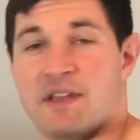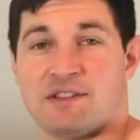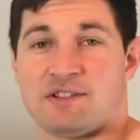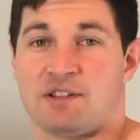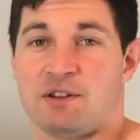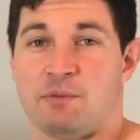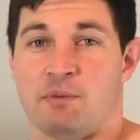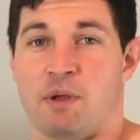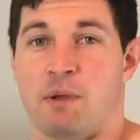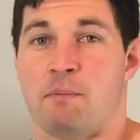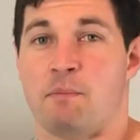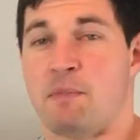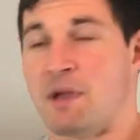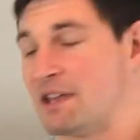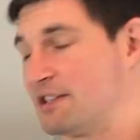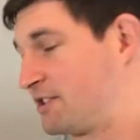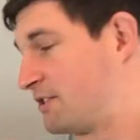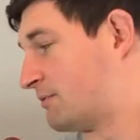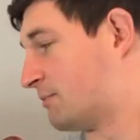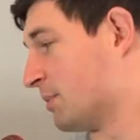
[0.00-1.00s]
that's going to be a
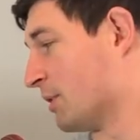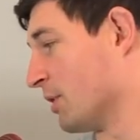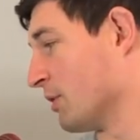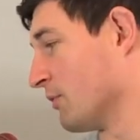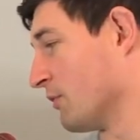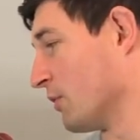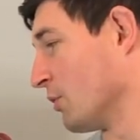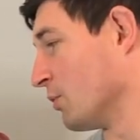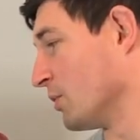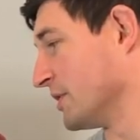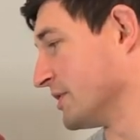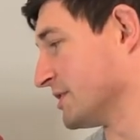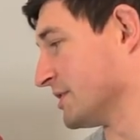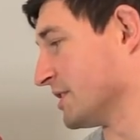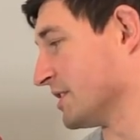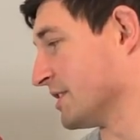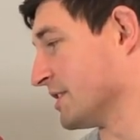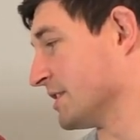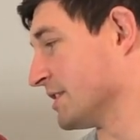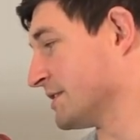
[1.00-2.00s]
massive blow for the
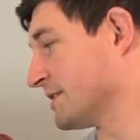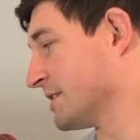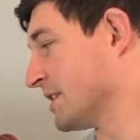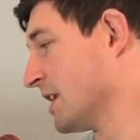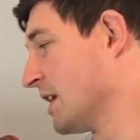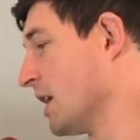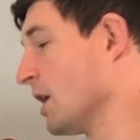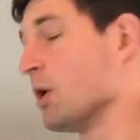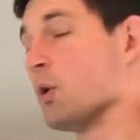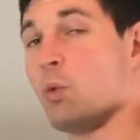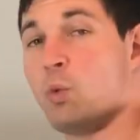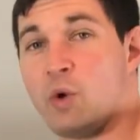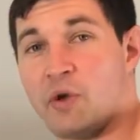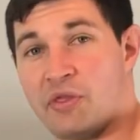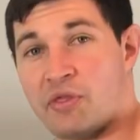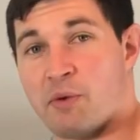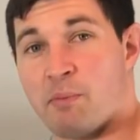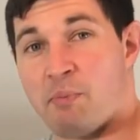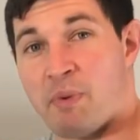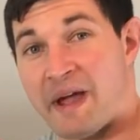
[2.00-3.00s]
West Indies.
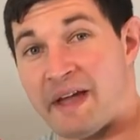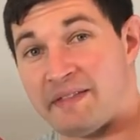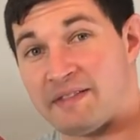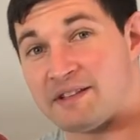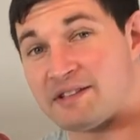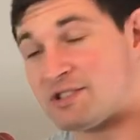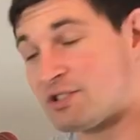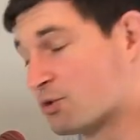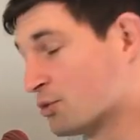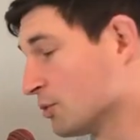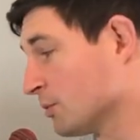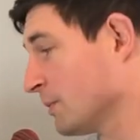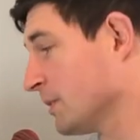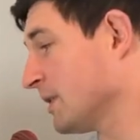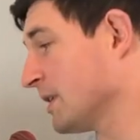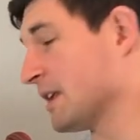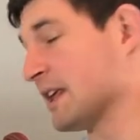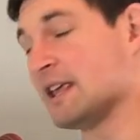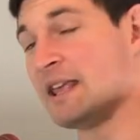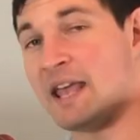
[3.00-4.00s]
With the bat this
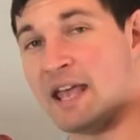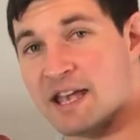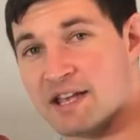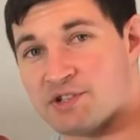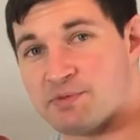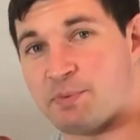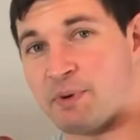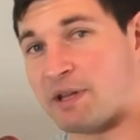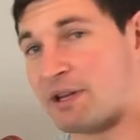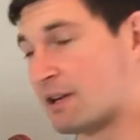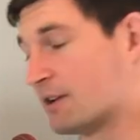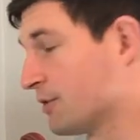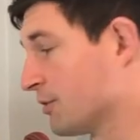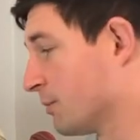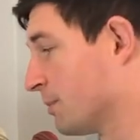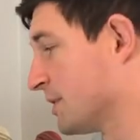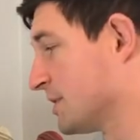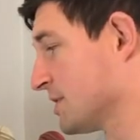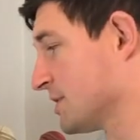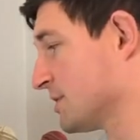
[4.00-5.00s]
tournament, he has been a
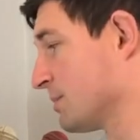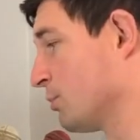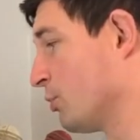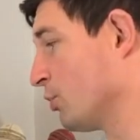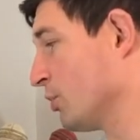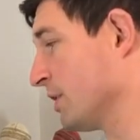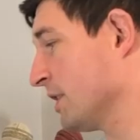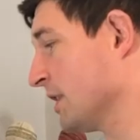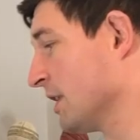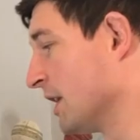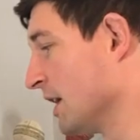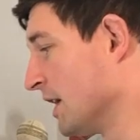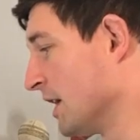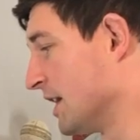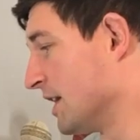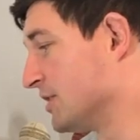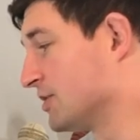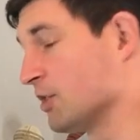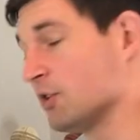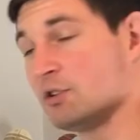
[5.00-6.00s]
little bit disappointing.
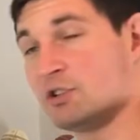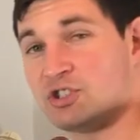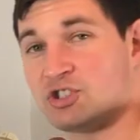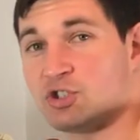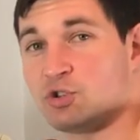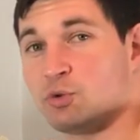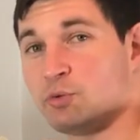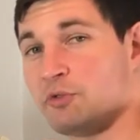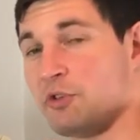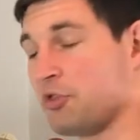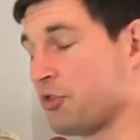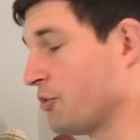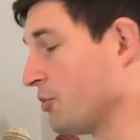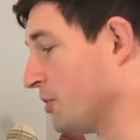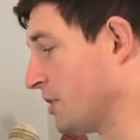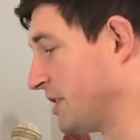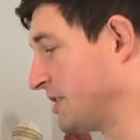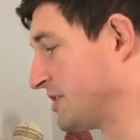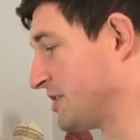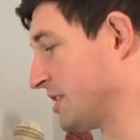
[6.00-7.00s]
He's only scored the
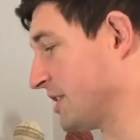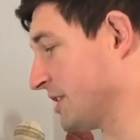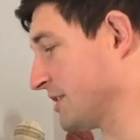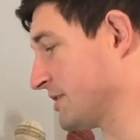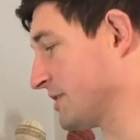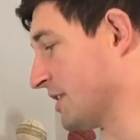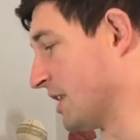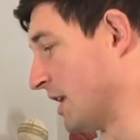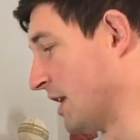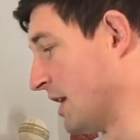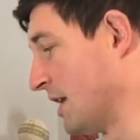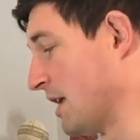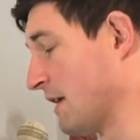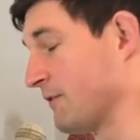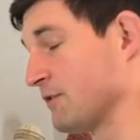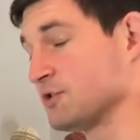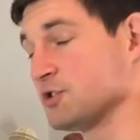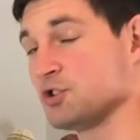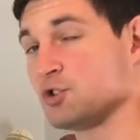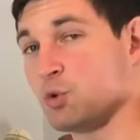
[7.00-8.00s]
36 at an
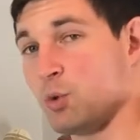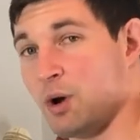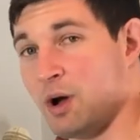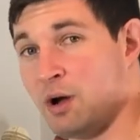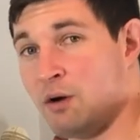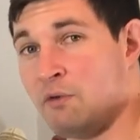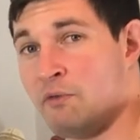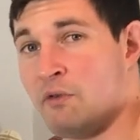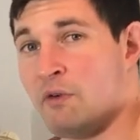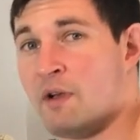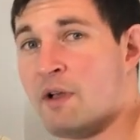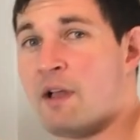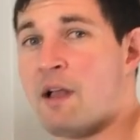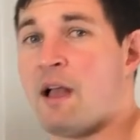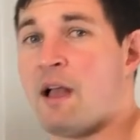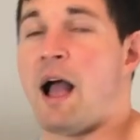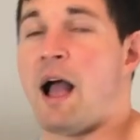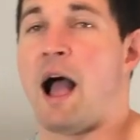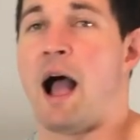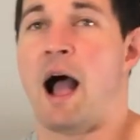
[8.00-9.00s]
average of 12.
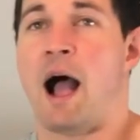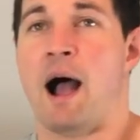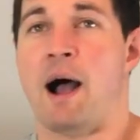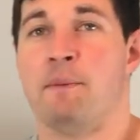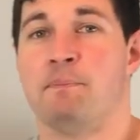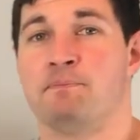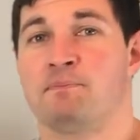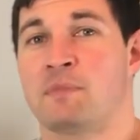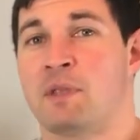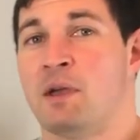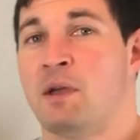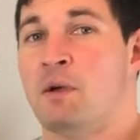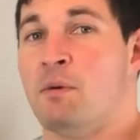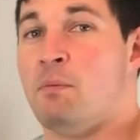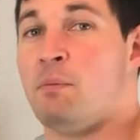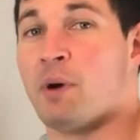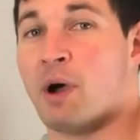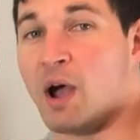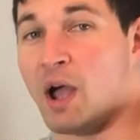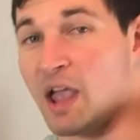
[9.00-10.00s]
Um,
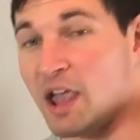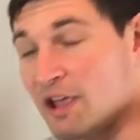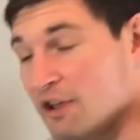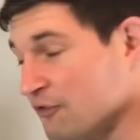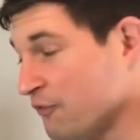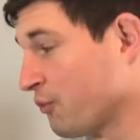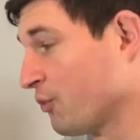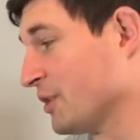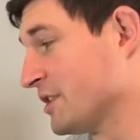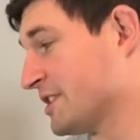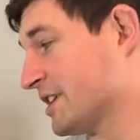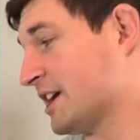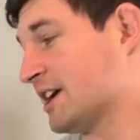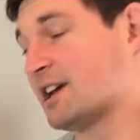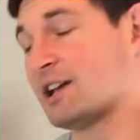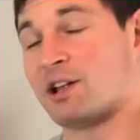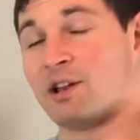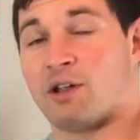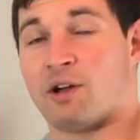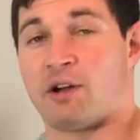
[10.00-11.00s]
but if we
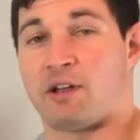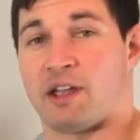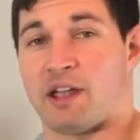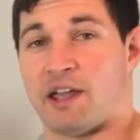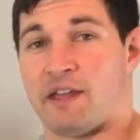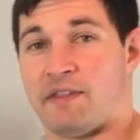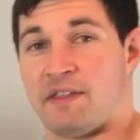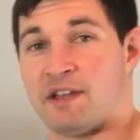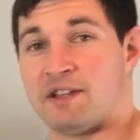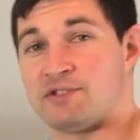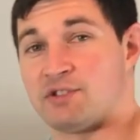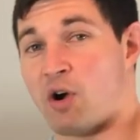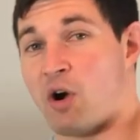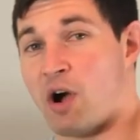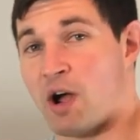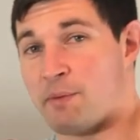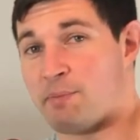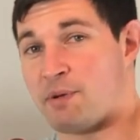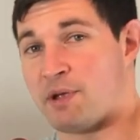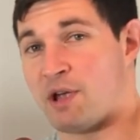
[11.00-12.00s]
take a look at his
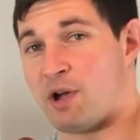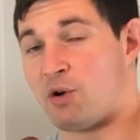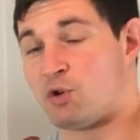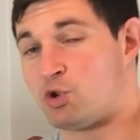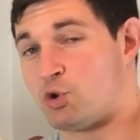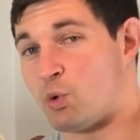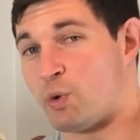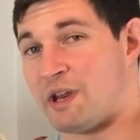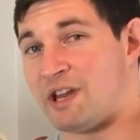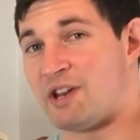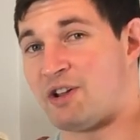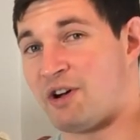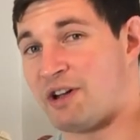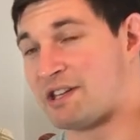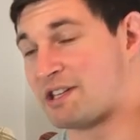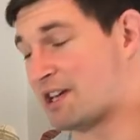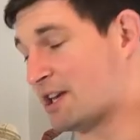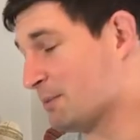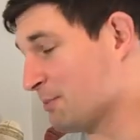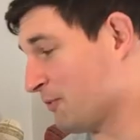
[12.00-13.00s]
IPL
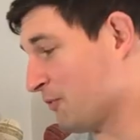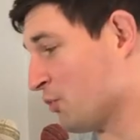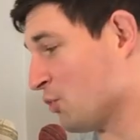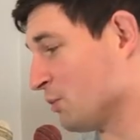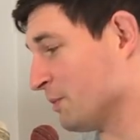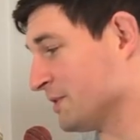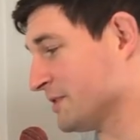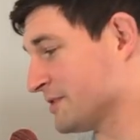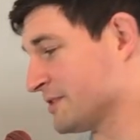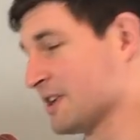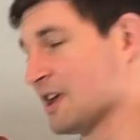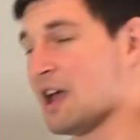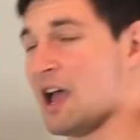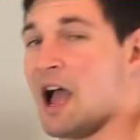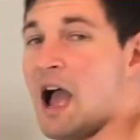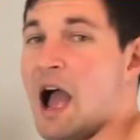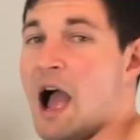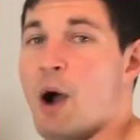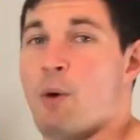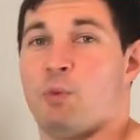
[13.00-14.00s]
2019 performance,
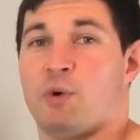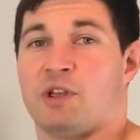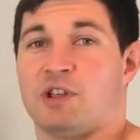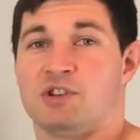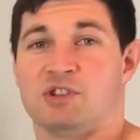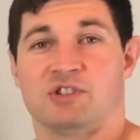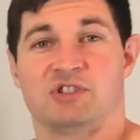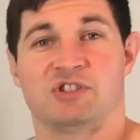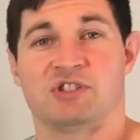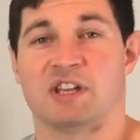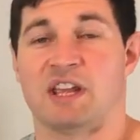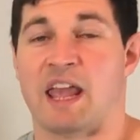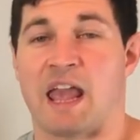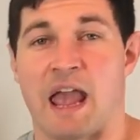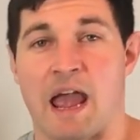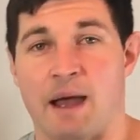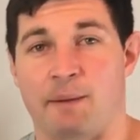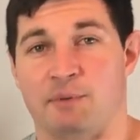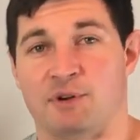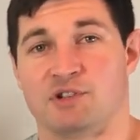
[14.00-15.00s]
um, we can just see
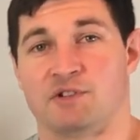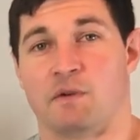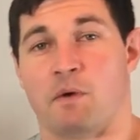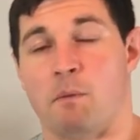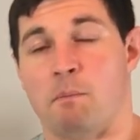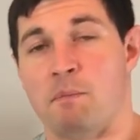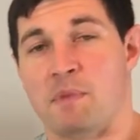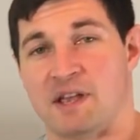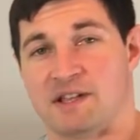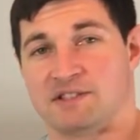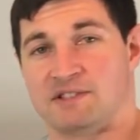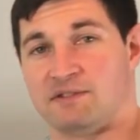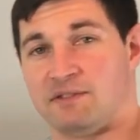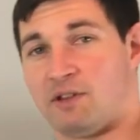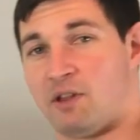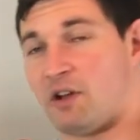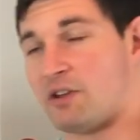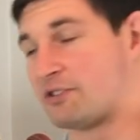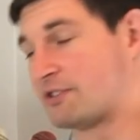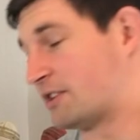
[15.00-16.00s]
how much of a massive
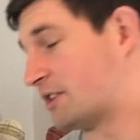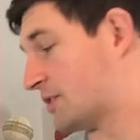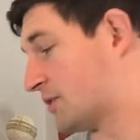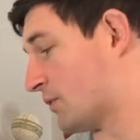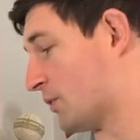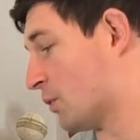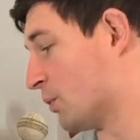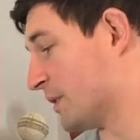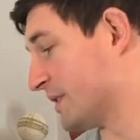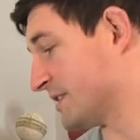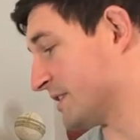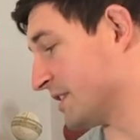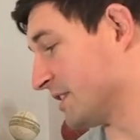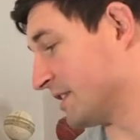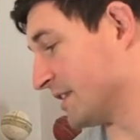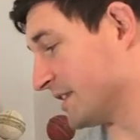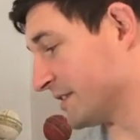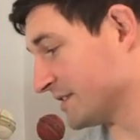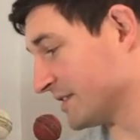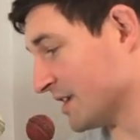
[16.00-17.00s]
loss he is for the West
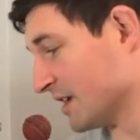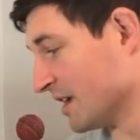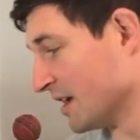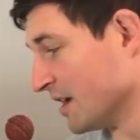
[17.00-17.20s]
Indies.